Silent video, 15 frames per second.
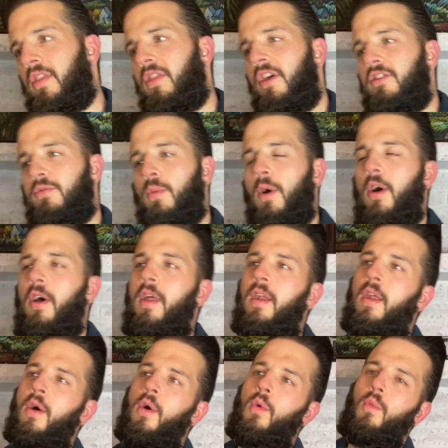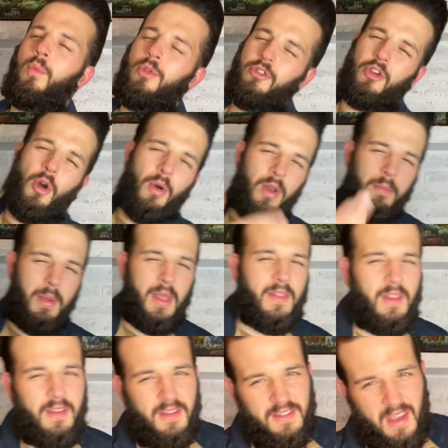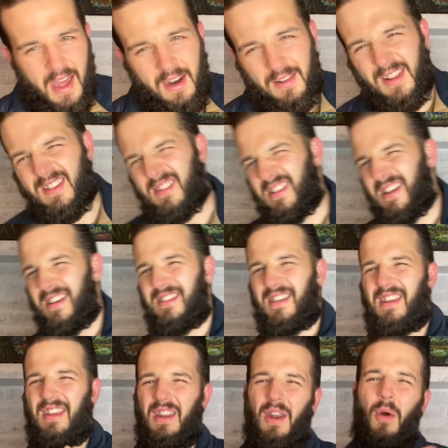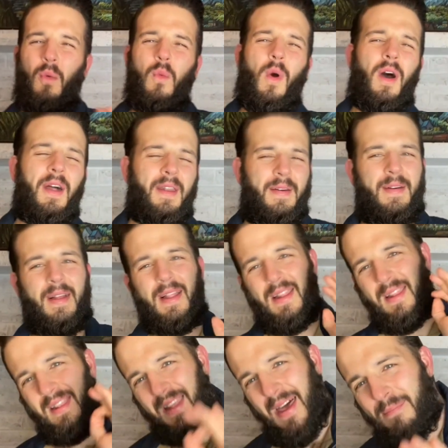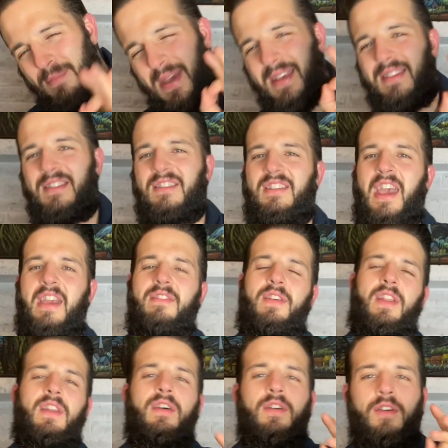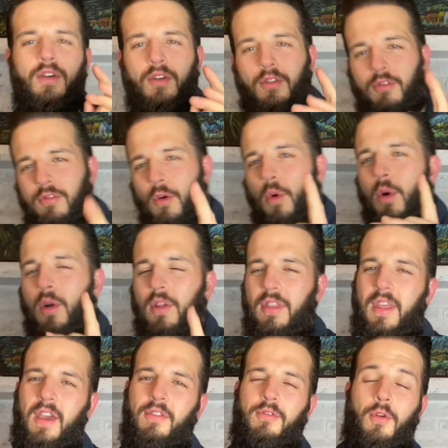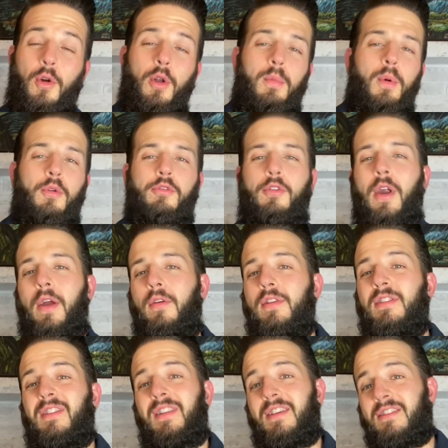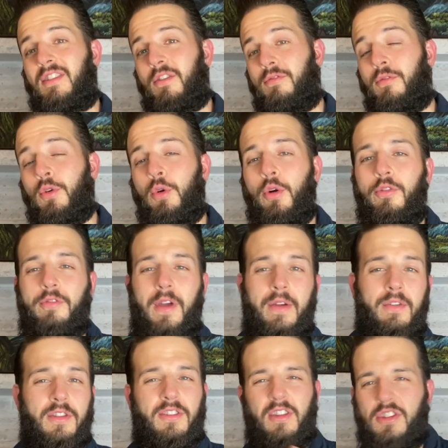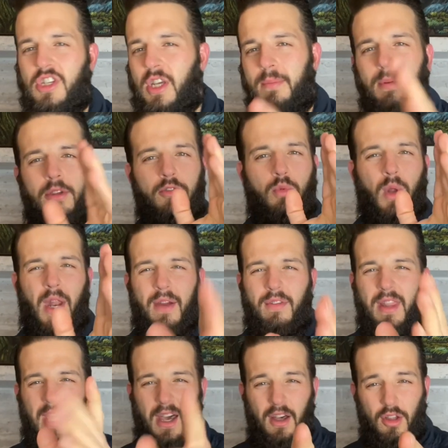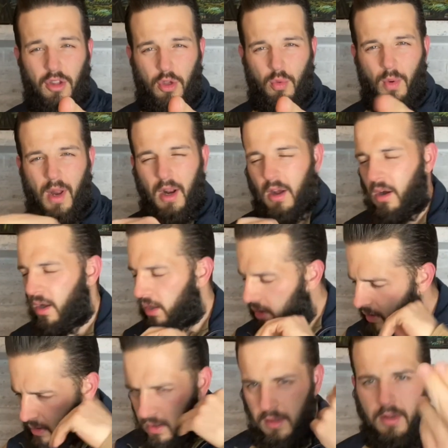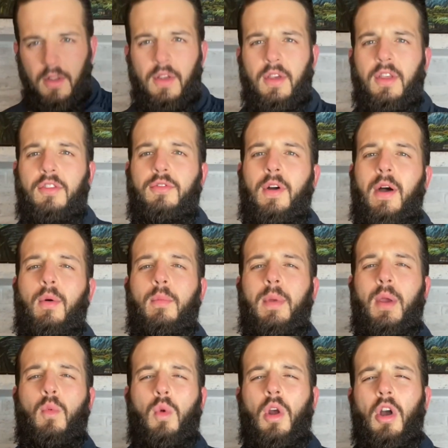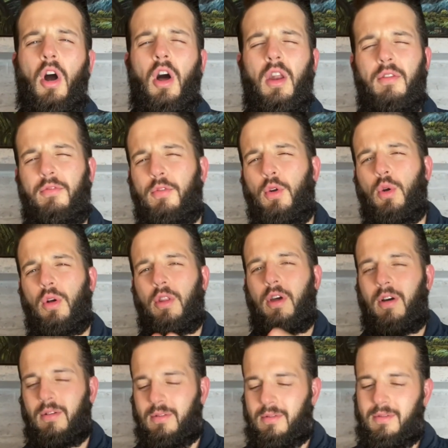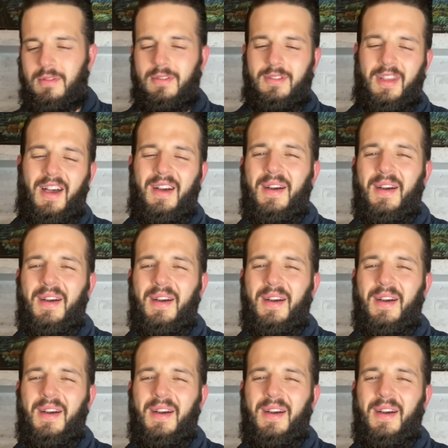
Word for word: This one was going to be in the designer list, and I said, you know what? Let me save it for the affordable fragrance list, the frugal favorites, the cheapies, whatever the hell you want to call it is fine with me. We're calling it frugal, though.